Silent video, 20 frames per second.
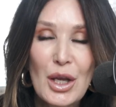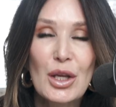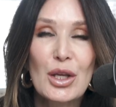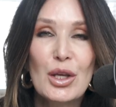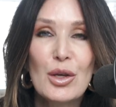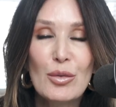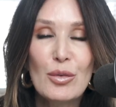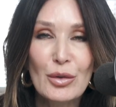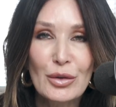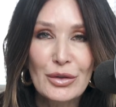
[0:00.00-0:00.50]

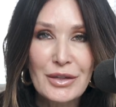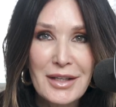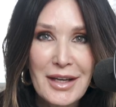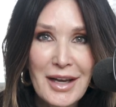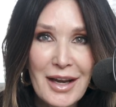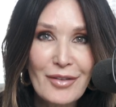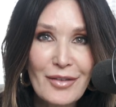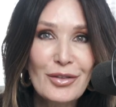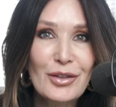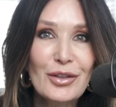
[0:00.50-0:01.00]
You will
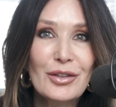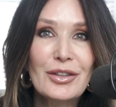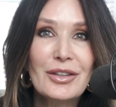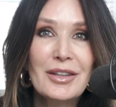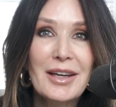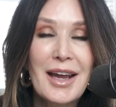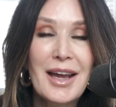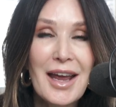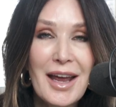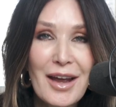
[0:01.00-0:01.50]
never,
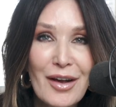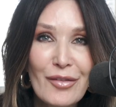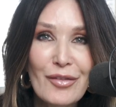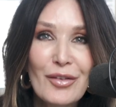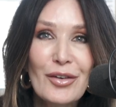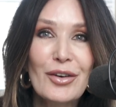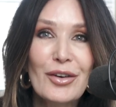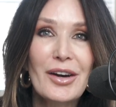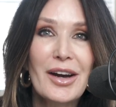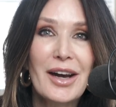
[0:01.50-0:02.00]

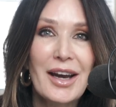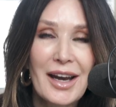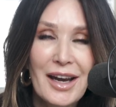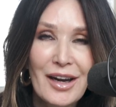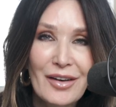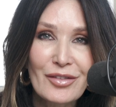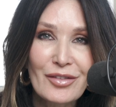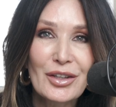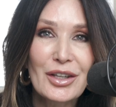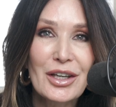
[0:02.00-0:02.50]
ever,
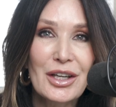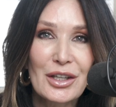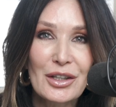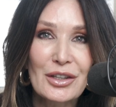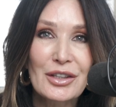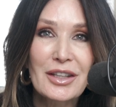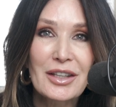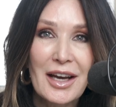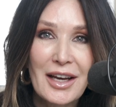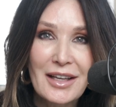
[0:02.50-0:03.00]
ever
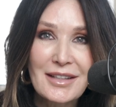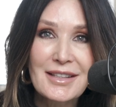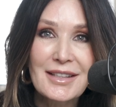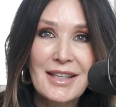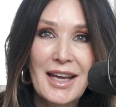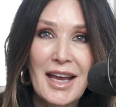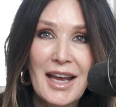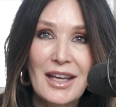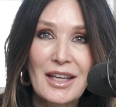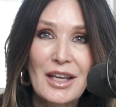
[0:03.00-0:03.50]
hear God
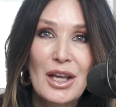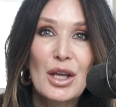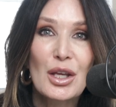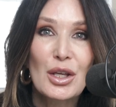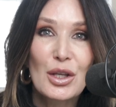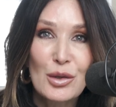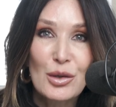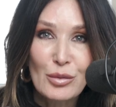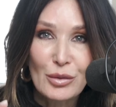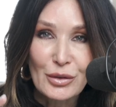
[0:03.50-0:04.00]
say,
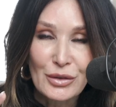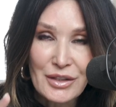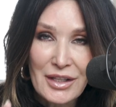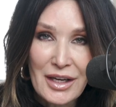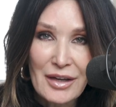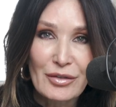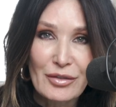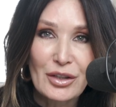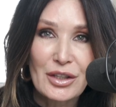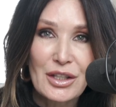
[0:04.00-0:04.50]
you will
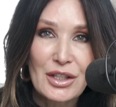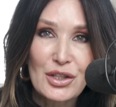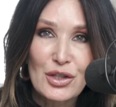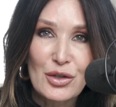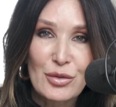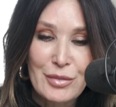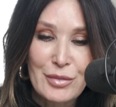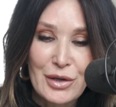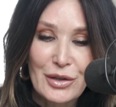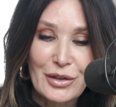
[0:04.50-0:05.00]
never get
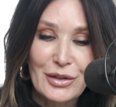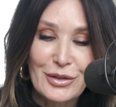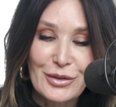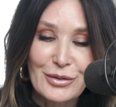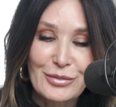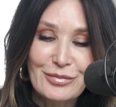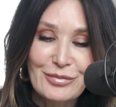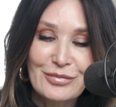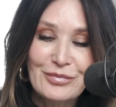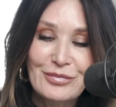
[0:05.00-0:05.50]
your
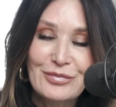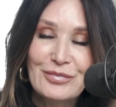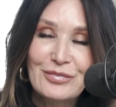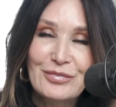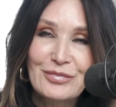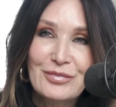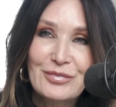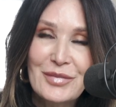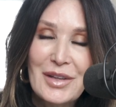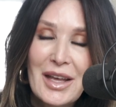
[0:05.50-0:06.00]
miracle.
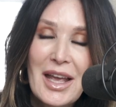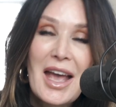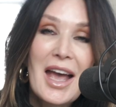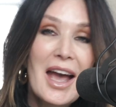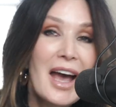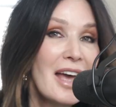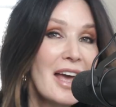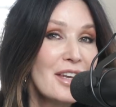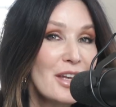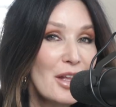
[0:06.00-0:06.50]

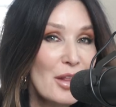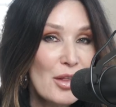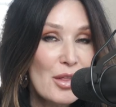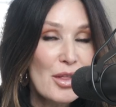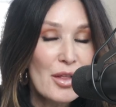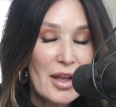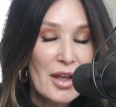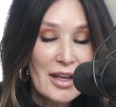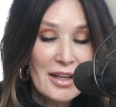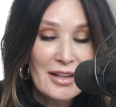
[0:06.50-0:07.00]
Another
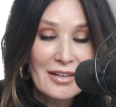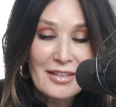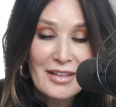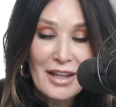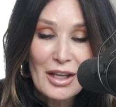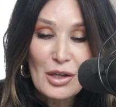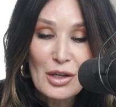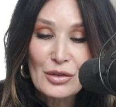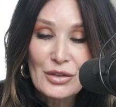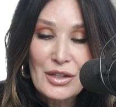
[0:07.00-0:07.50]
thing
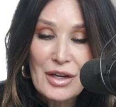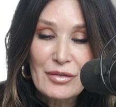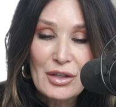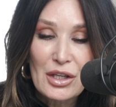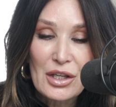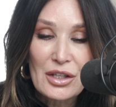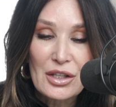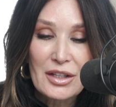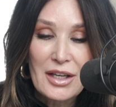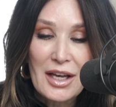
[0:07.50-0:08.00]
that you'll never
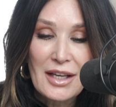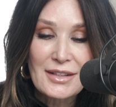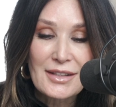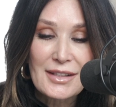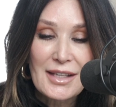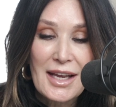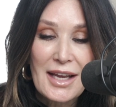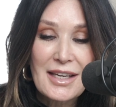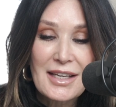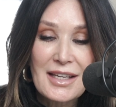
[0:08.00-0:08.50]
hear God
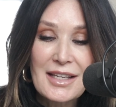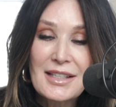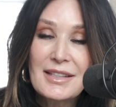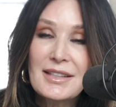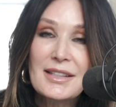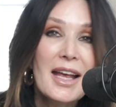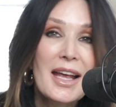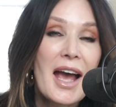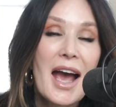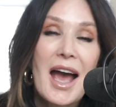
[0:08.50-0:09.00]
say
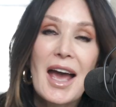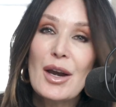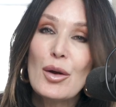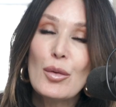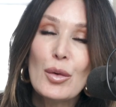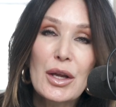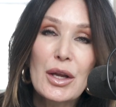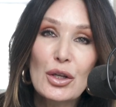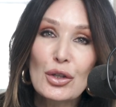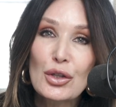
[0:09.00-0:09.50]
is, I
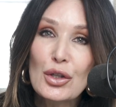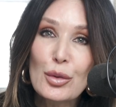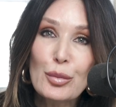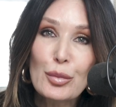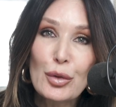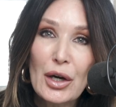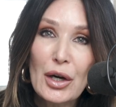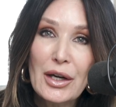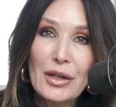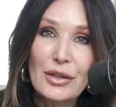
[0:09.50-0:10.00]
don't hear your
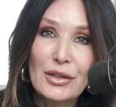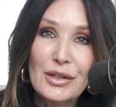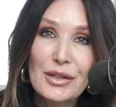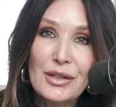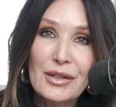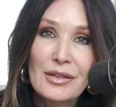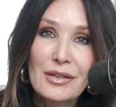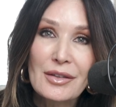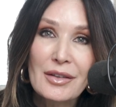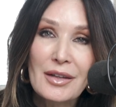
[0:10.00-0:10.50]
prayers.